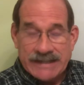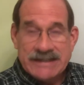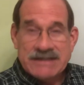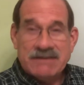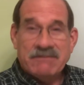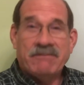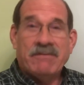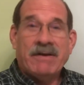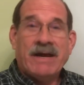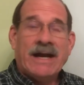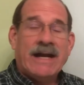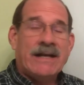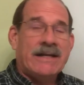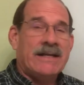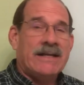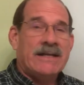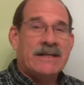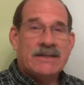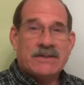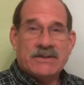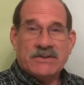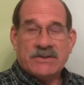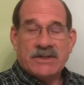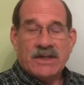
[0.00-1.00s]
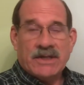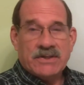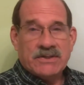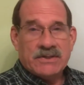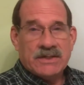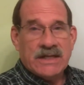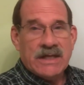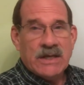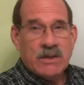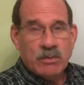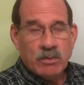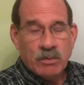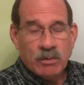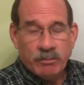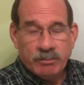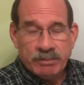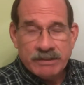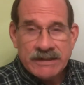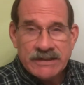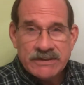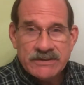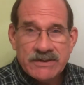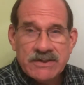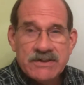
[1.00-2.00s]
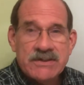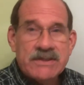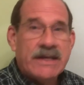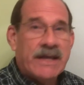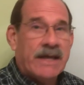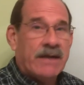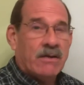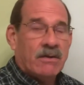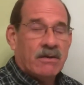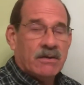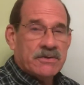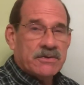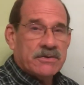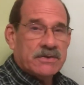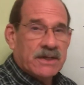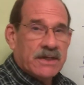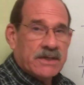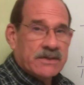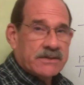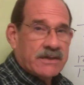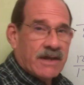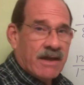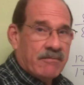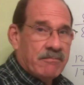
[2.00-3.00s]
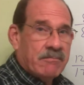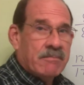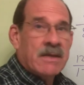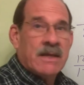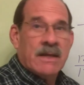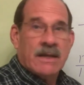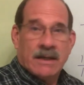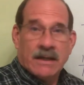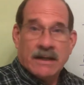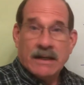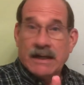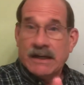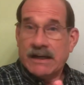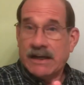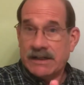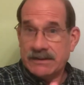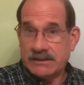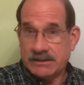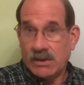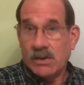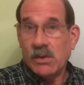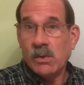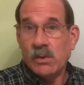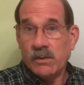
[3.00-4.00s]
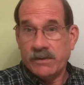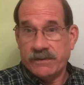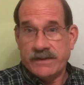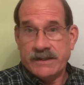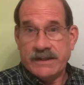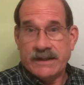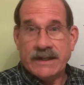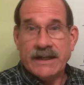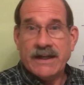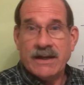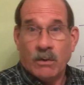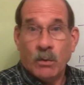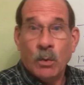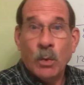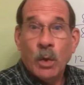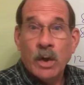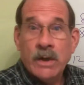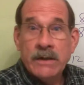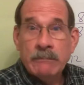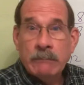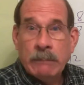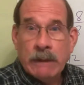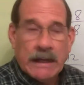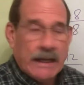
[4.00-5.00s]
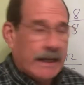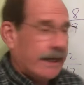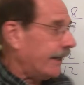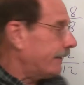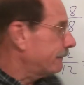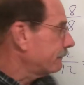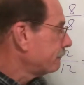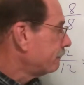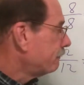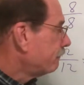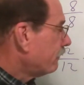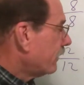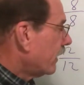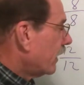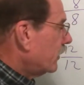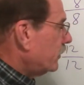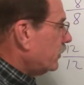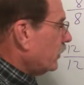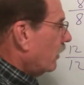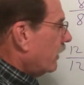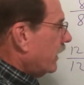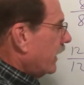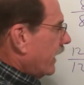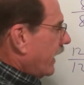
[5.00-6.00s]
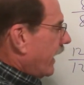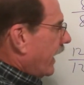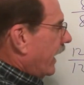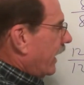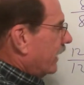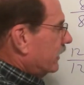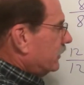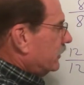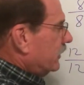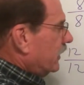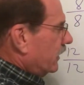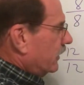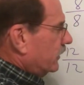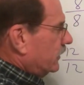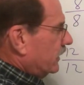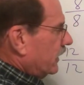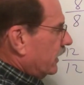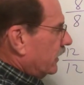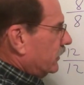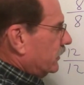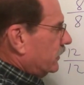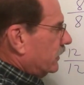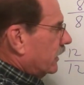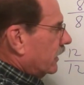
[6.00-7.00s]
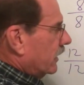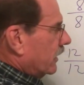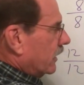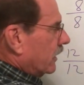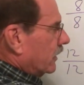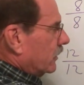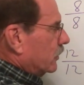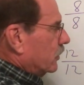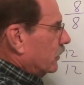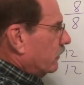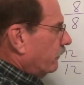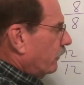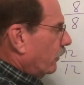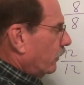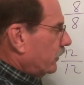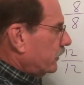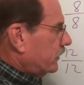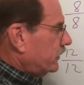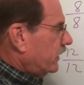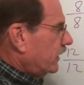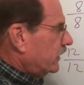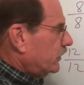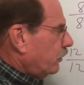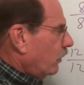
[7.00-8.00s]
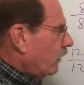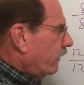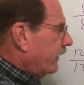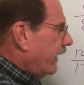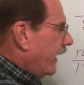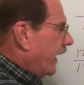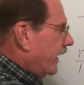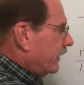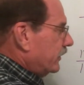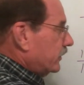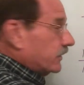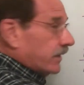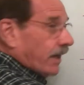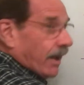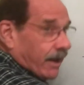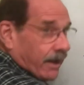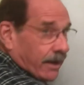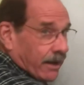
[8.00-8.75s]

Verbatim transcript: divided into 6 equal pieces, get all 6 of them. I got the whole thing. I got one pie. So add 6, 6 to 4, 6. Well, that's